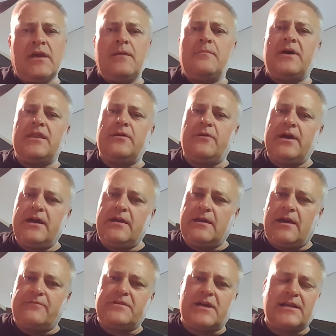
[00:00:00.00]
By the way,
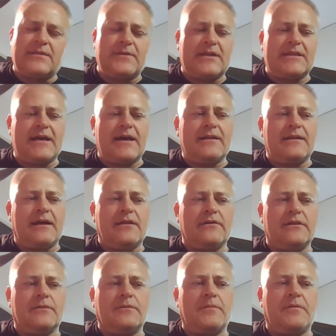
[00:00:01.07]
I've talked about that, I know, a
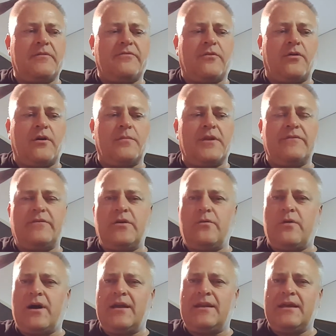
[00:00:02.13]
little bit before, but if you
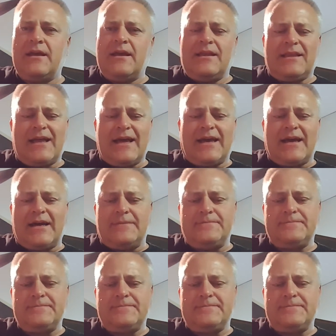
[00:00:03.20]
want like a